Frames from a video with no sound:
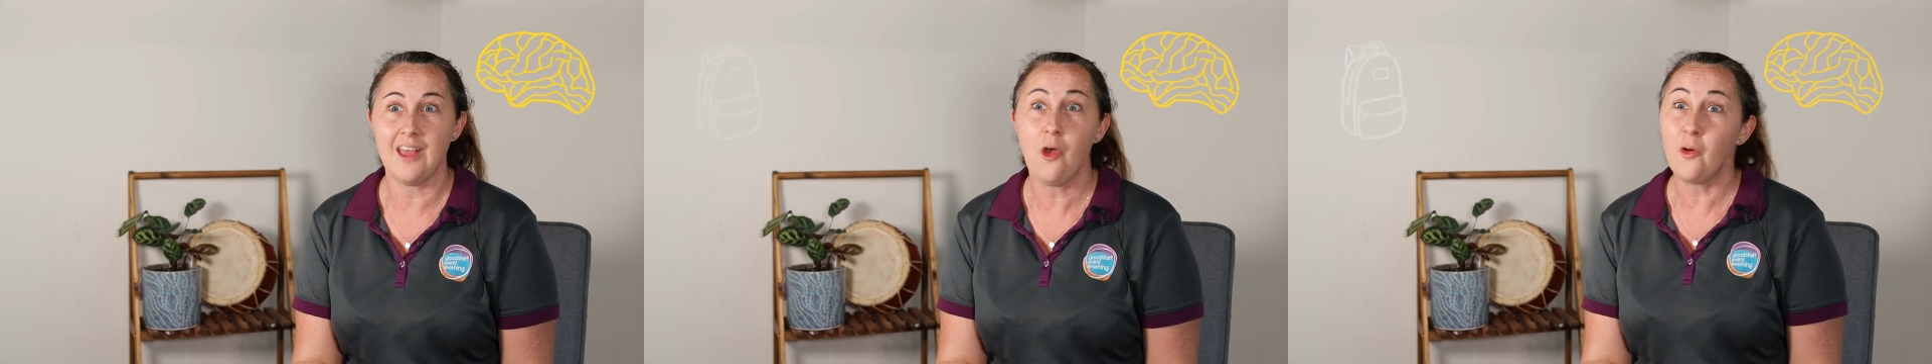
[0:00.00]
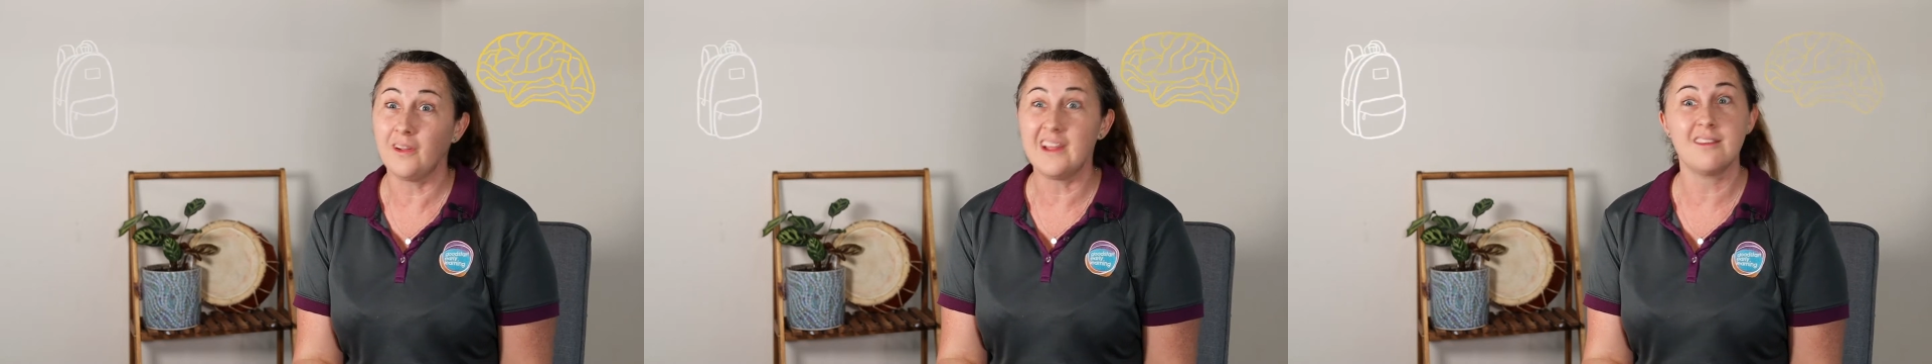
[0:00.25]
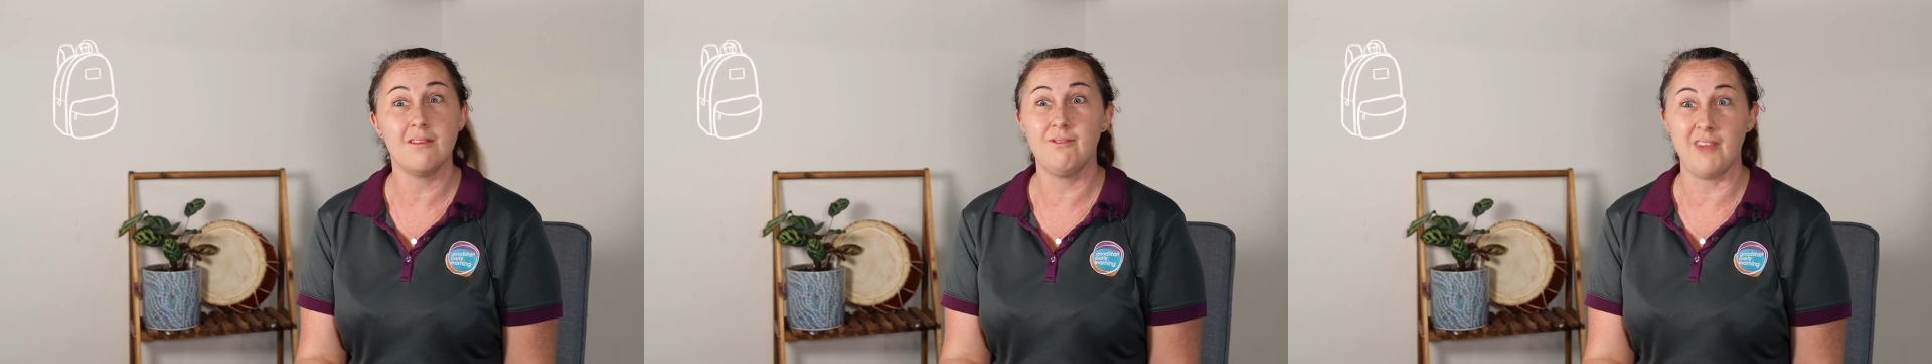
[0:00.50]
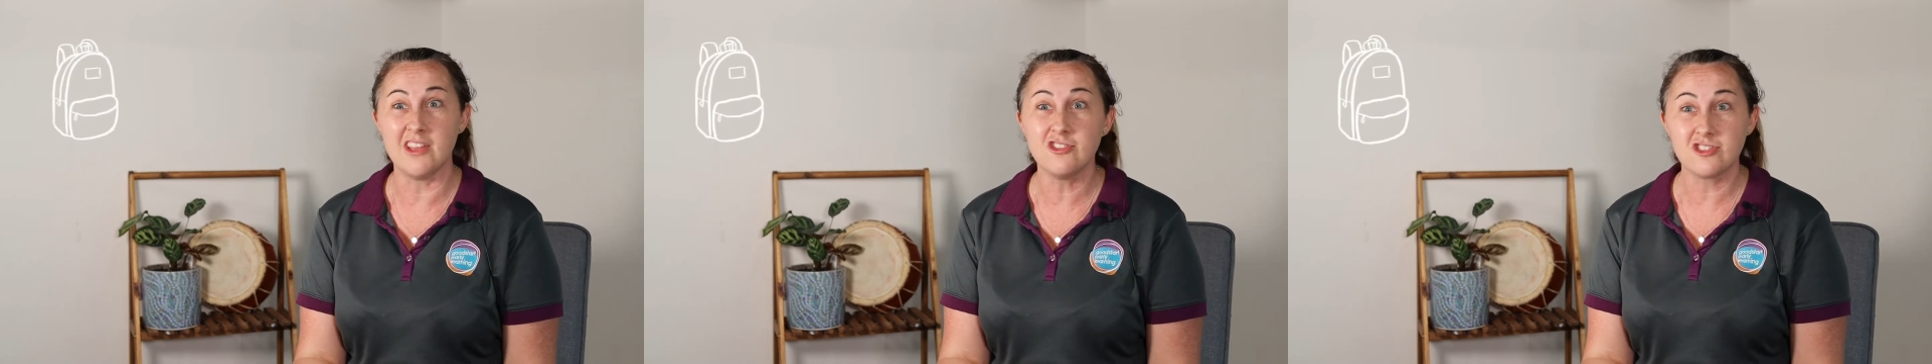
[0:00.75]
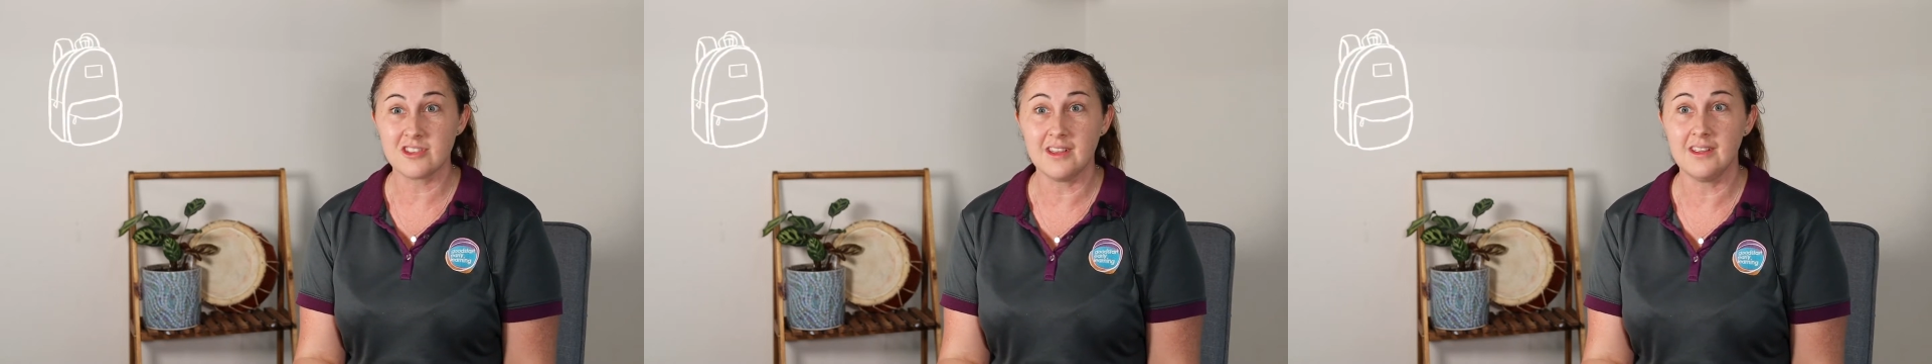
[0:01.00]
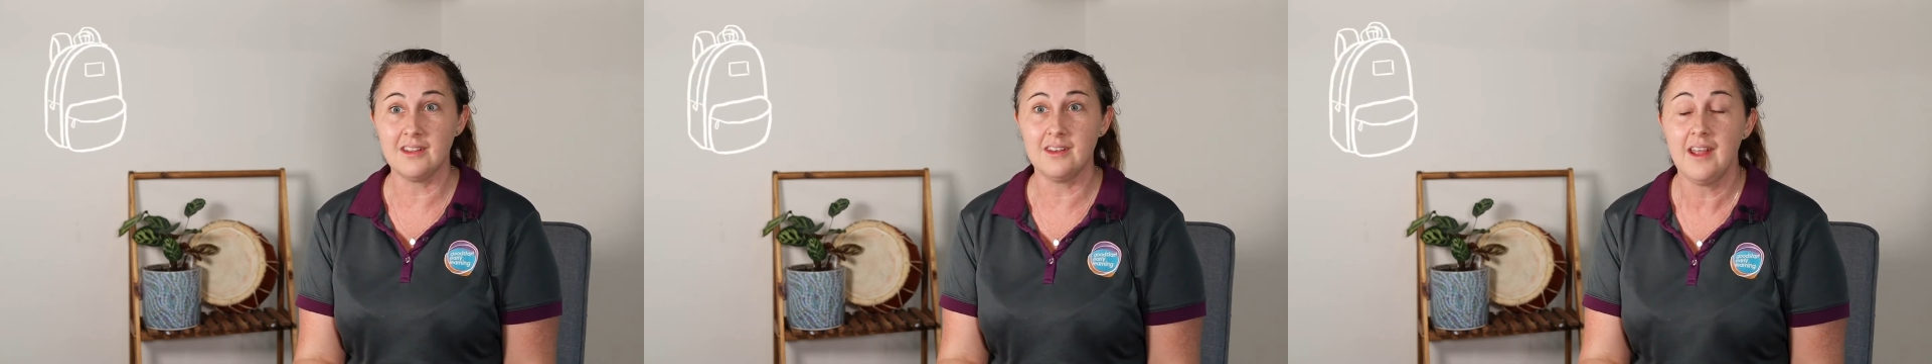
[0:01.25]
early
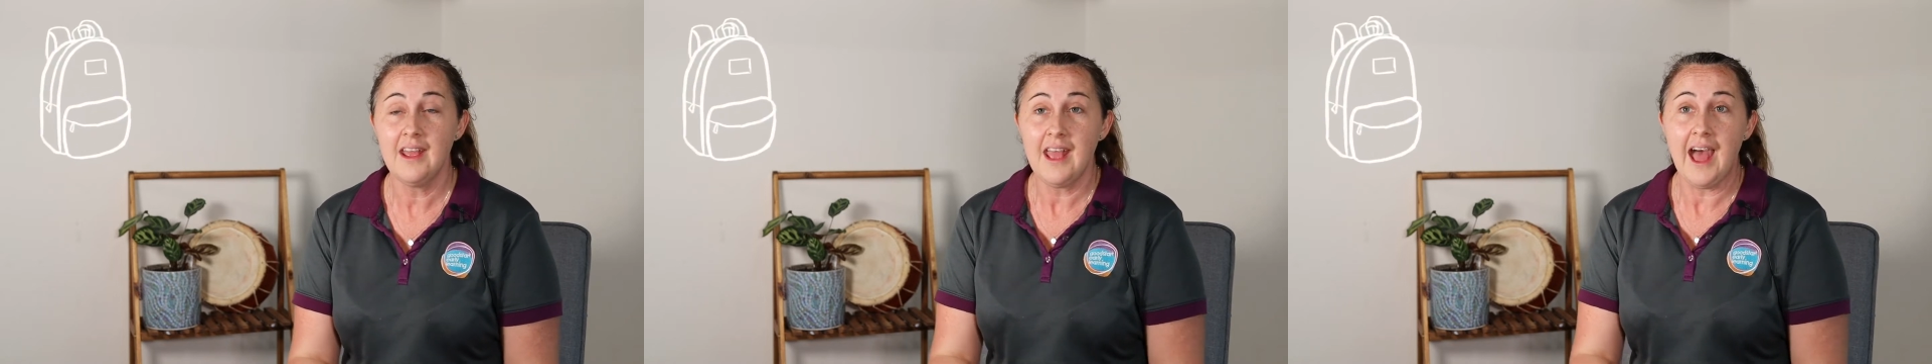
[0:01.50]
intervention